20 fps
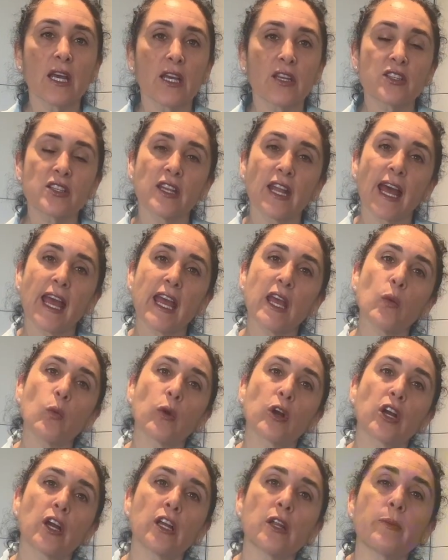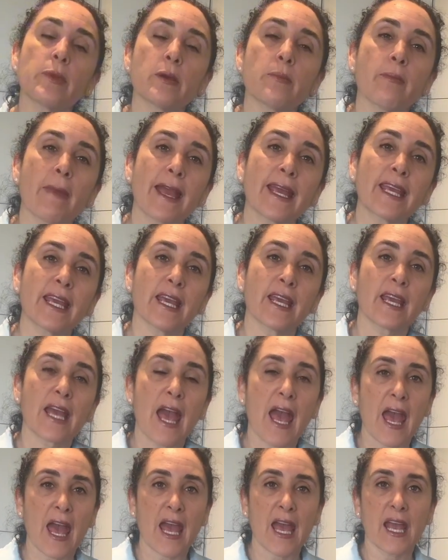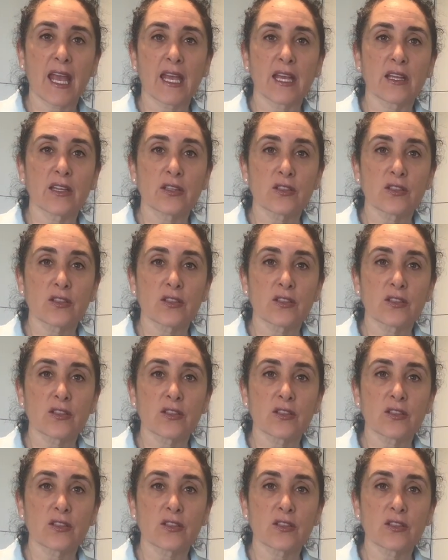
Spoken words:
Today we're going to be making a